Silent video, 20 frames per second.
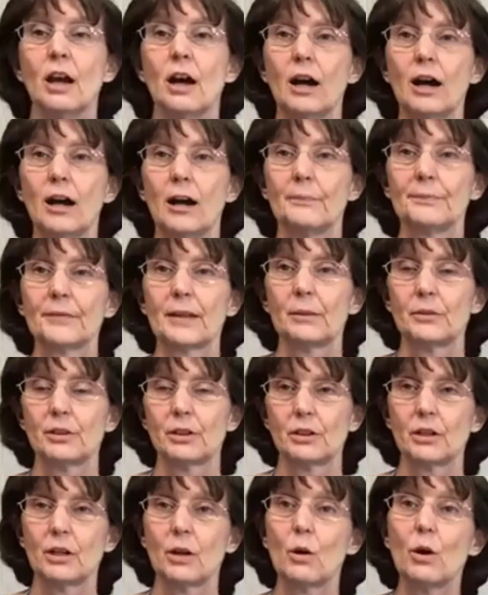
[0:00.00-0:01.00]
I'm going
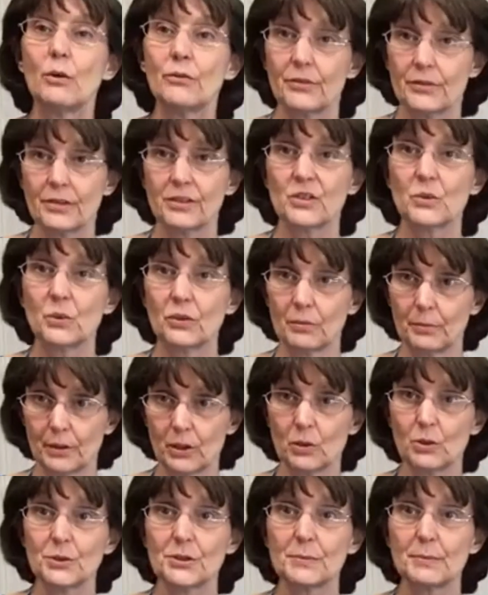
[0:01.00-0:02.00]
to go over this with
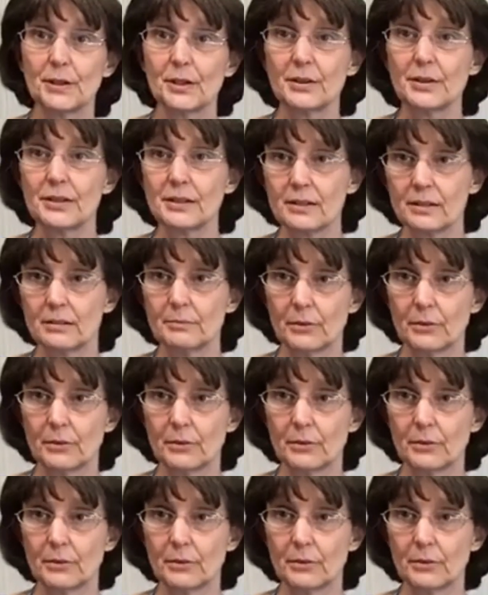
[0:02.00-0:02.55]
mineral spirits,